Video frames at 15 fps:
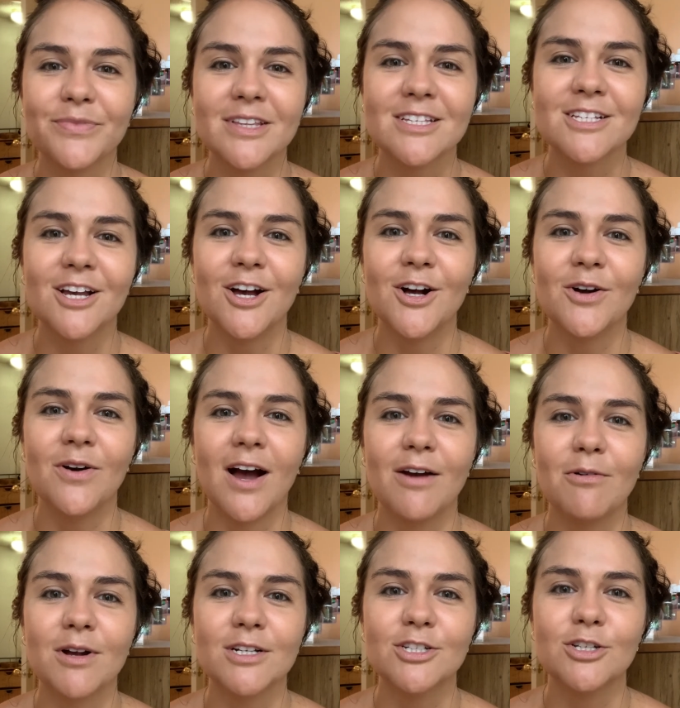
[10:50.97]
So I
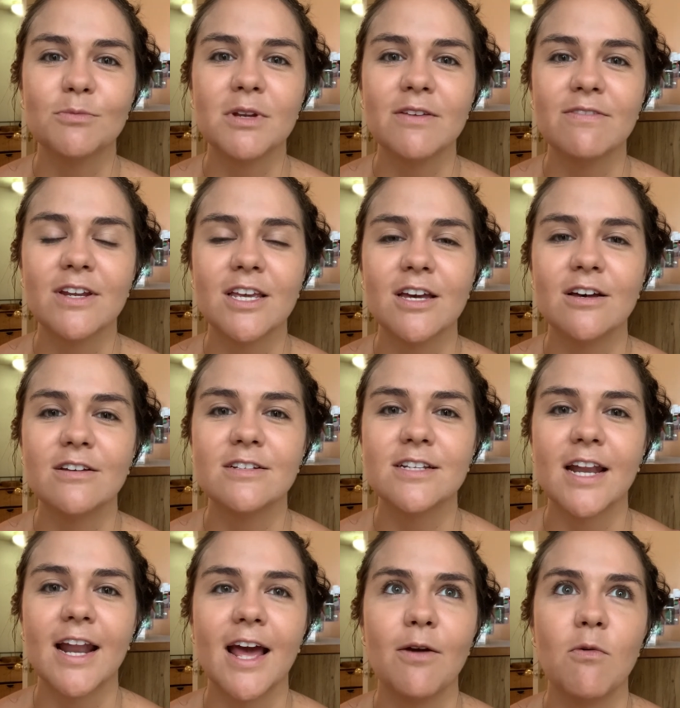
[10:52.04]
watched so many videos
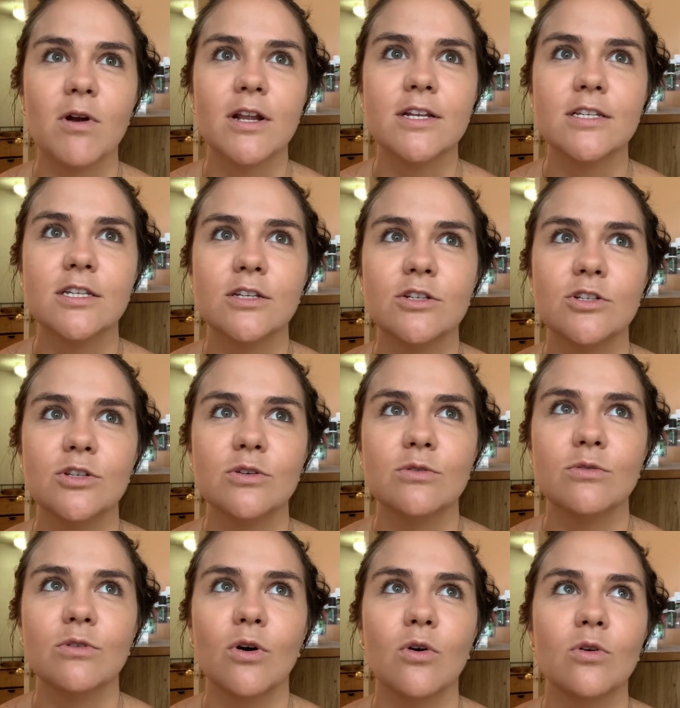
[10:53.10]
and I wanted to
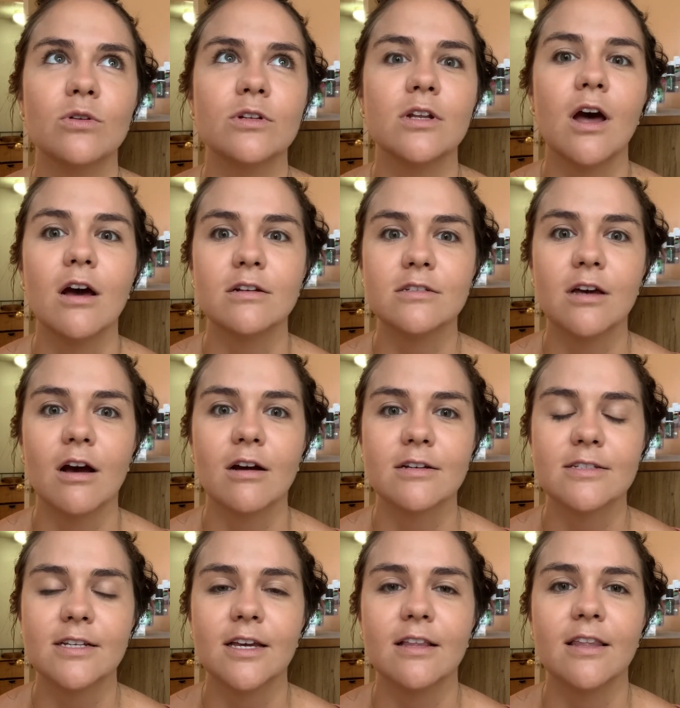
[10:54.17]
do the whole
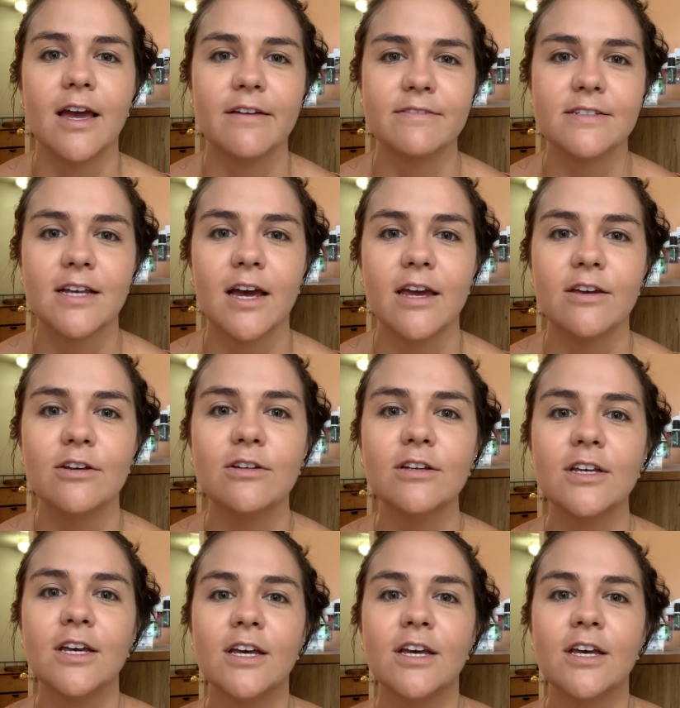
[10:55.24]
non-toxic lifestyle.